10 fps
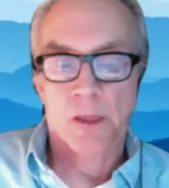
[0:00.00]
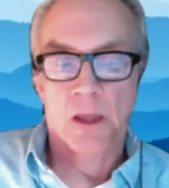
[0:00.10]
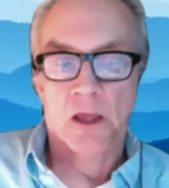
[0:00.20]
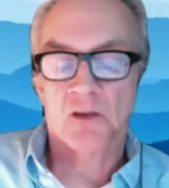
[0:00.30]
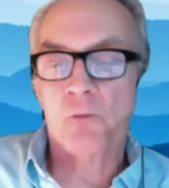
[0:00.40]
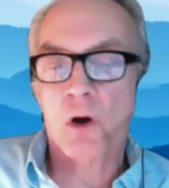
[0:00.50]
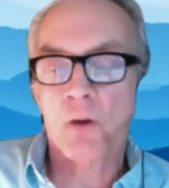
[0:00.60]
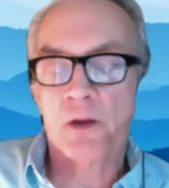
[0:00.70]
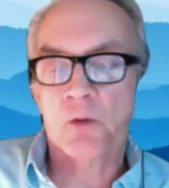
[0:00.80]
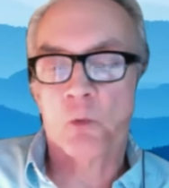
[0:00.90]
At the
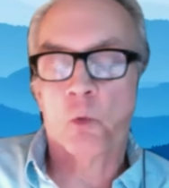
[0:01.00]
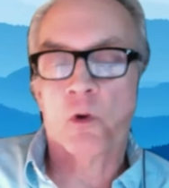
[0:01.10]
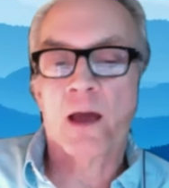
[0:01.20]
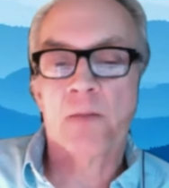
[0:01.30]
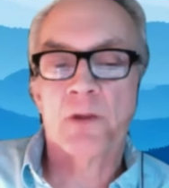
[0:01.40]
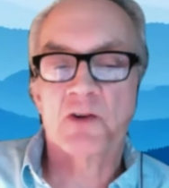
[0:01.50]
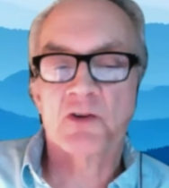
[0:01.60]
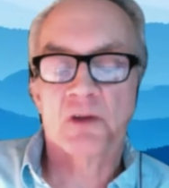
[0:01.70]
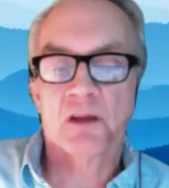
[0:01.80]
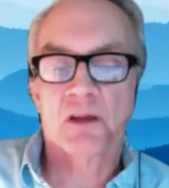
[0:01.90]
moment, we're not
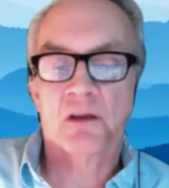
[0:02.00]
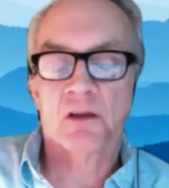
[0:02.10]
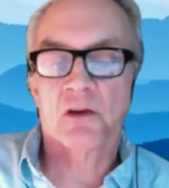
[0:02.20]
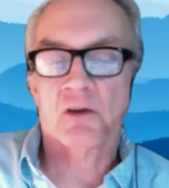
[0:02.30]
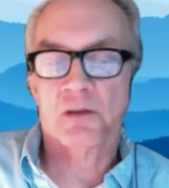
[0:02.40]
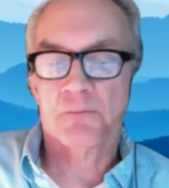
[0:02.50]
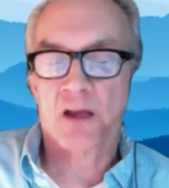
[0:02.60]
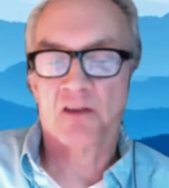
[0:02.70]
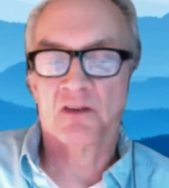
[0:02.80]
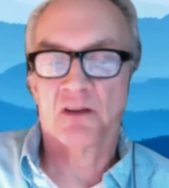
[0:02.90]
measuring carrying
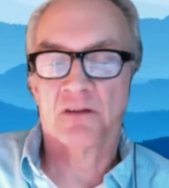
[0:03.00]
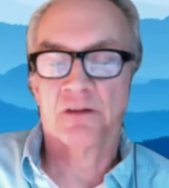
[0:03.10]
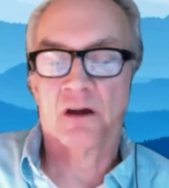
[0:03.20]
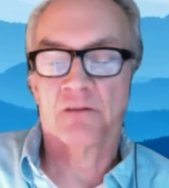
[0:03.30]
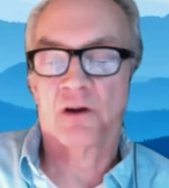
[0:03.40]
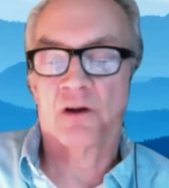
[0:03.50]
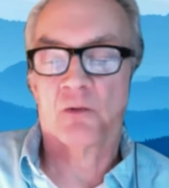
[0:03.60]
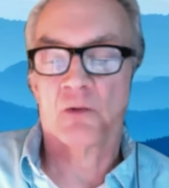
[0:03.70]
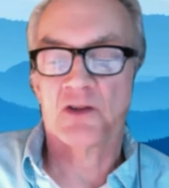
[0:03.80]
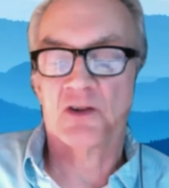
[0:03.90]
capacity of our
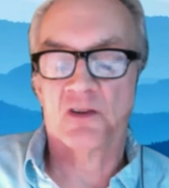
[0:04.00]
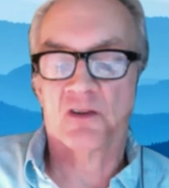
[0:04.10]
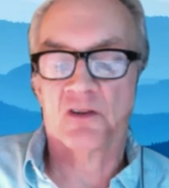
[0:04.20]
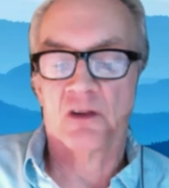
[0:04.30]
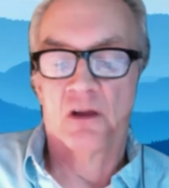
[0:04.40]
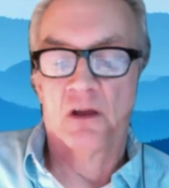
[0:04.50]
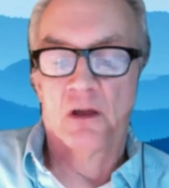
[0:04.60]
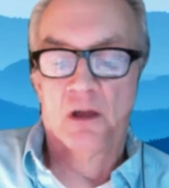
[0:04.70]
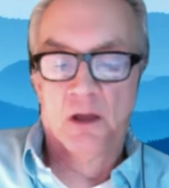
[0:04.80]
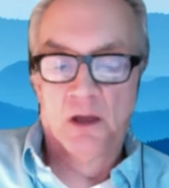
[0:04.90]
regions,
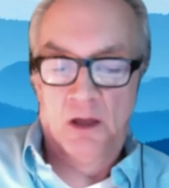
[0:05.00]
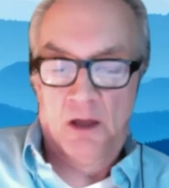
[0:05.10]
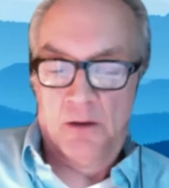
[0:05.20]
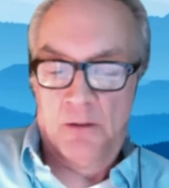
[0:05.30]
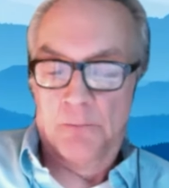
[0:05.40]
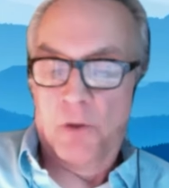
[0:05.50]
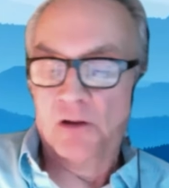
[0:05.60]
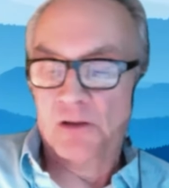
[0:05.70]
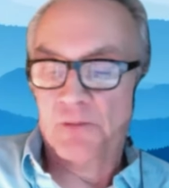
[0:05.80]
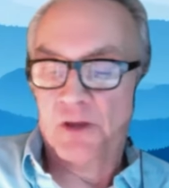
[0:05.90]

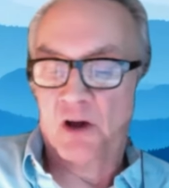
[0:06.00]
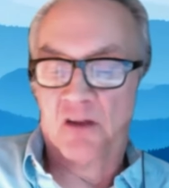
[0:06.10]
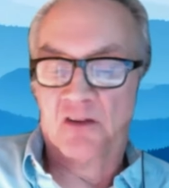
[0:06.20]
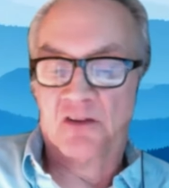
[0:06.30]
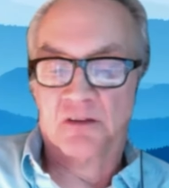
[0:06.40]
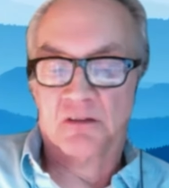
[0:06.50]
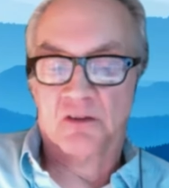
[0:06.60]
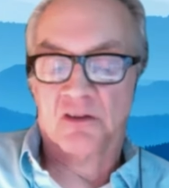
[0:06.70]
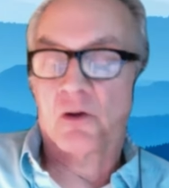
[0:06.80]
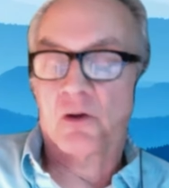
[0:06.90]
partly because
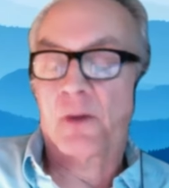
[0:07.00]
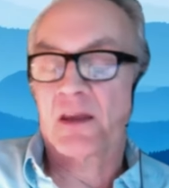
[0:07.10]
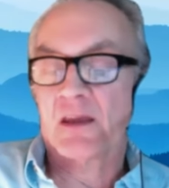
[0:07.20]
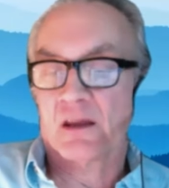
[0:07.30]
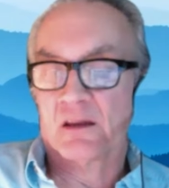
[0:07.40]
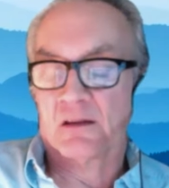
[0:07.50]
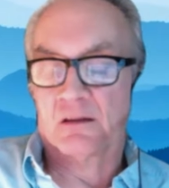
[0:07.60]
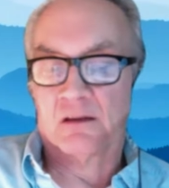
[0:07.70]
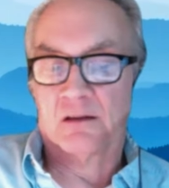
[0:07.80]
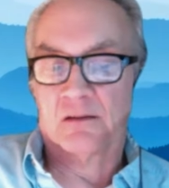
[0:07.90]
there's no money in it.
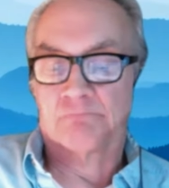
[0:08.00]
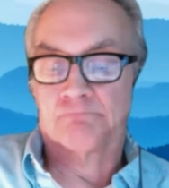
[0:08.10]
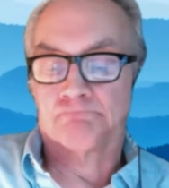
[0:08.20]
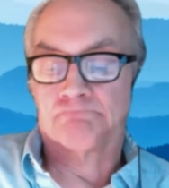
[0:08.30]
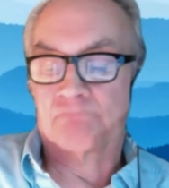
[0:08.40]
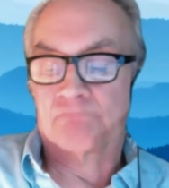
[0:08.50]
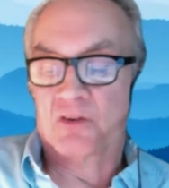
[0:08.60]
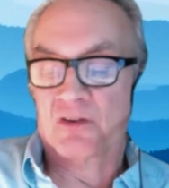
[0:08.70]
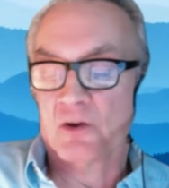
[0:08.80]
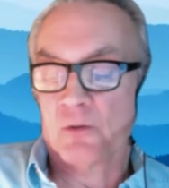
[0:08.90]

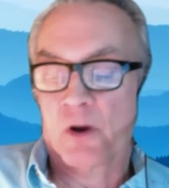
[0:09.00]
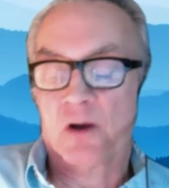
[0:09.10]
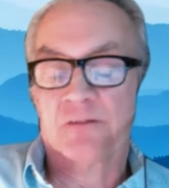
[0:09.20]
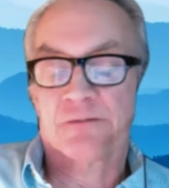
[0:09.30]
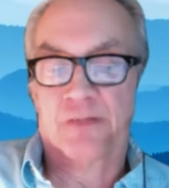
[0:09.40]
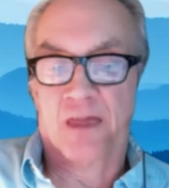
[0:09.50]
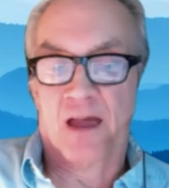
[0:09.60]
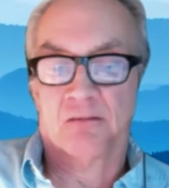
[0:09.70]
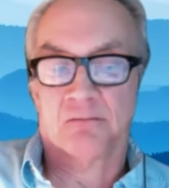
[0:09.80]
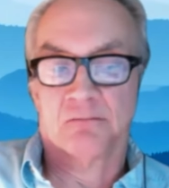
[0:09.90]
There's no market for
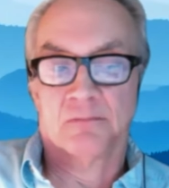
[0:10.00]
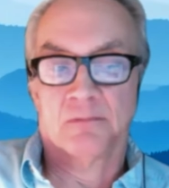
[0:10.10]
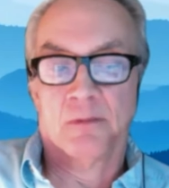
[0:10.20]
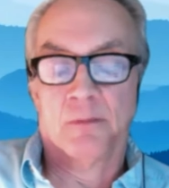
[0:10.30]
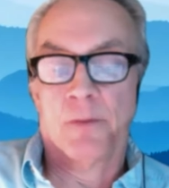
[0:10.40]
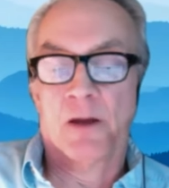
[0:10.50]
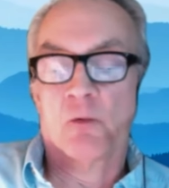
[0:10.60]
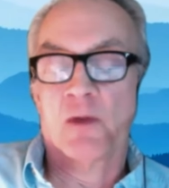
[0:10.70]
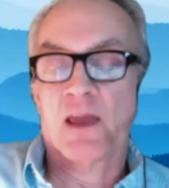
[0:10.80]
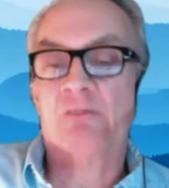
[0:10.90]
that, but
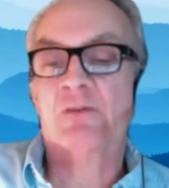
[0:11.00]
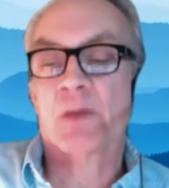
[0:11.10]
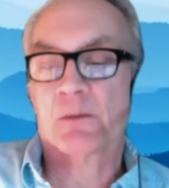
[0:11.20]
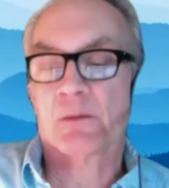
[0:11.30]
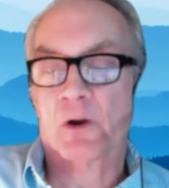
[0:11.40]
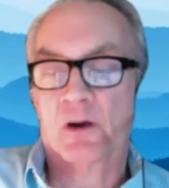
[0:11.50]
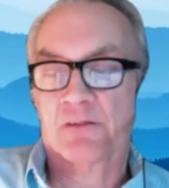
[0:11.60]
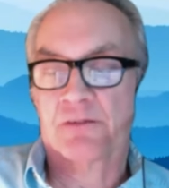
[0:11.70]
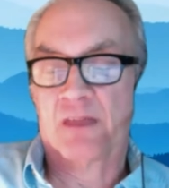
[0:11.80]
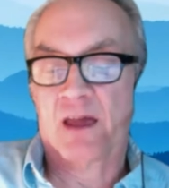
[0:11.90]
we have to make a market
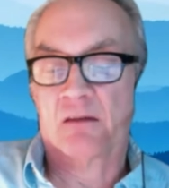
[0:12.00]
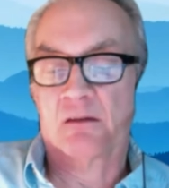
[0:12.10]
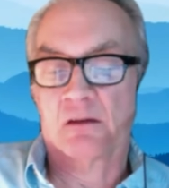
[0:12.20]
for that.